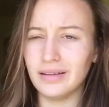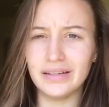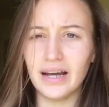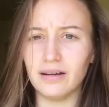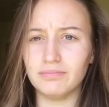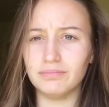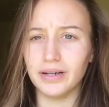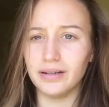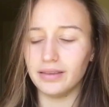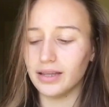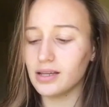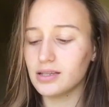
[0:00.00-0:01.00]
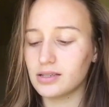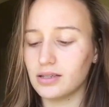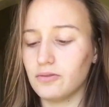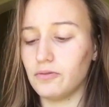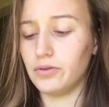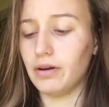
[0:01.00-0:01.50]
yeah. But this,
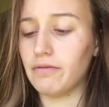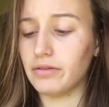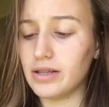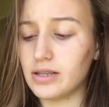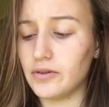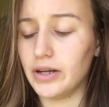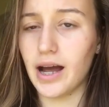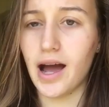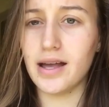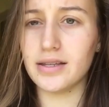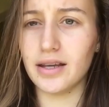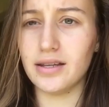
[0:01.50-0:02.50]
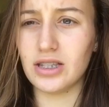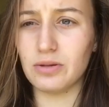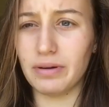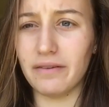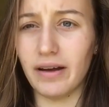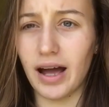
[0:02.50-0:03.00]
for reference for you guys, is
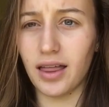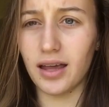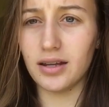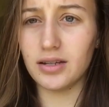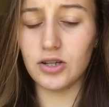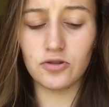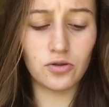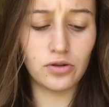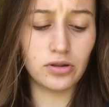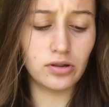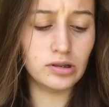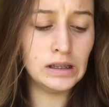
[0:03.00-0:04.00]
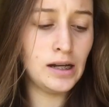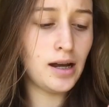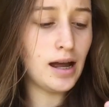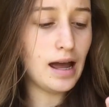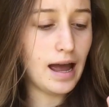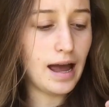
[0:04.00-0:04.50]
Spring Valley tea tree oil
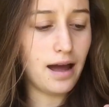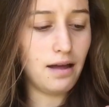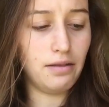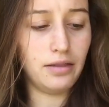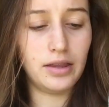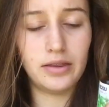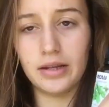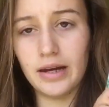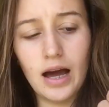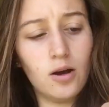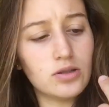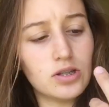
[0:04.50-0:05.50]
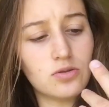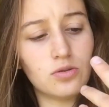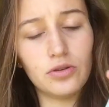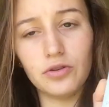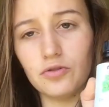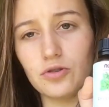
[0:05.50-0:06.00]
and the Now essential
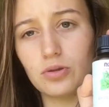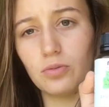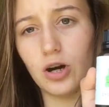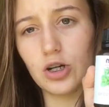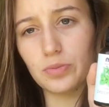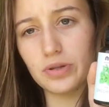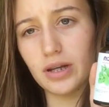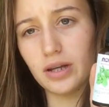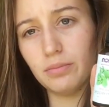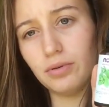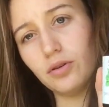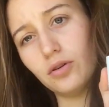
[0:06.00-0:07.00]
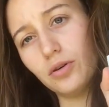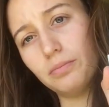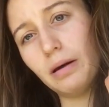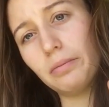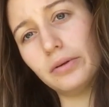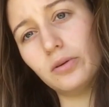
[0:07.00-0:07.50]
oils 100% pure
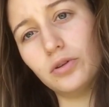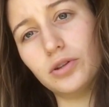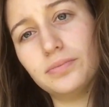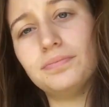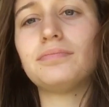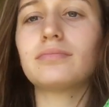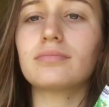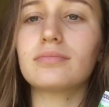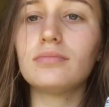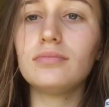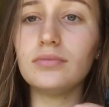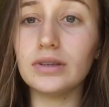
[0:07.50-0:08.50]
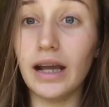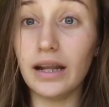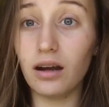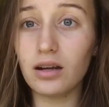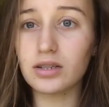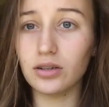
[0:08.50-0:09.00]
peppermint oil.
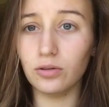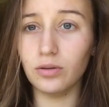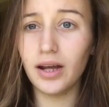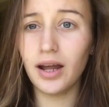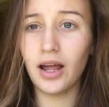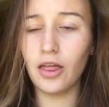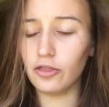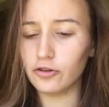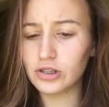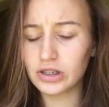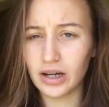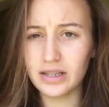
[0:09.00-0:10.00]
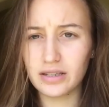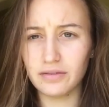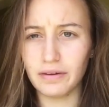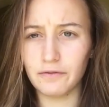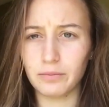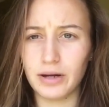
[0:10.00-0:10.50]
And also there's tons
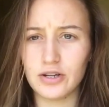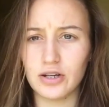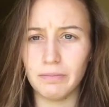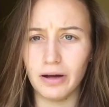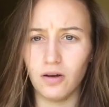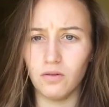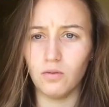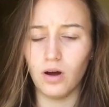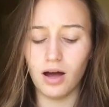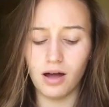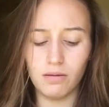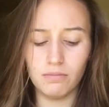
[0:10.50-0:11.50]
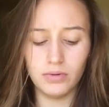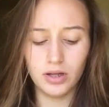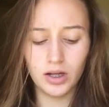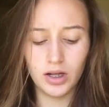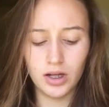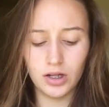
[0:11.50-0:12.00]
of information about
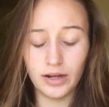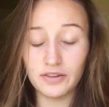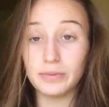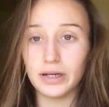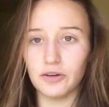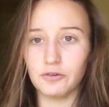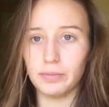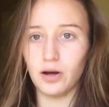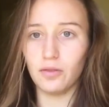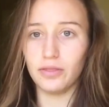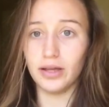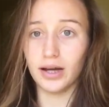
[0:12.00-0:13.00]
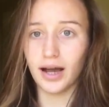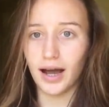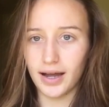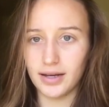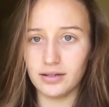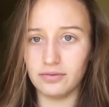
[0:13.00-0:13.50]
you have to be careful about the
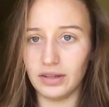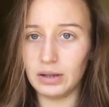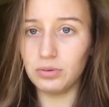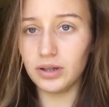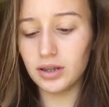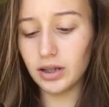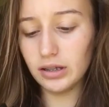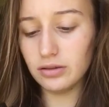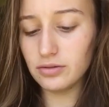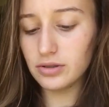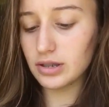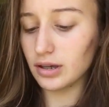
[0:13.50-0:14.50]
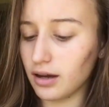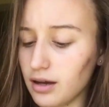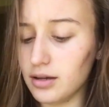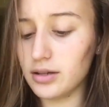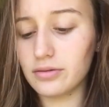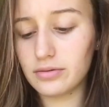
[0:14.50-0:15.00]
kind of labeling they use
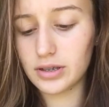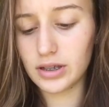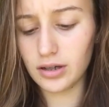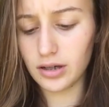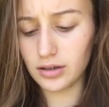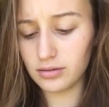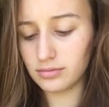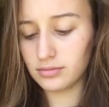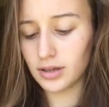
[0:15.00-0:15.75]
to